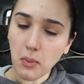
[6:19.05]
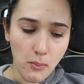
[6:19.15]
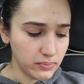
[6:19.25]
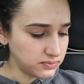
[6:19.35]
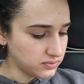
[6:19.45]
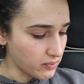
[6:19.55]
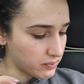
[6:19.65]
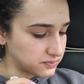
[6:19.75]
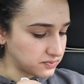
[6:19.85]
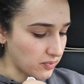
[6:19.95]

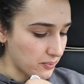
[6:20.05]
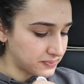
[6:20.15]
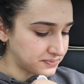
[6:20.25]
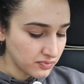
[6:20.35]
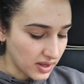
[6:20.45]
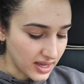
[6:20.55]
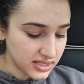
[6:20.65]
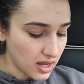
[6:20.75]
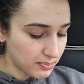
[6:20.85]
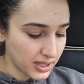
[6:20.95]
Mmm,
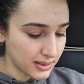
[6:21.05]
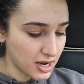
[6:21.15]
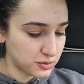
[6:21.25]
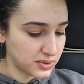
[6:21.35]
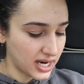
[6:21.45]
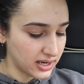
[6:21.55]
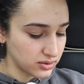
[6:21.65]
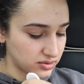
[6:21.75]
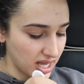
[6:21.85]
that's not plain mashed potatoes.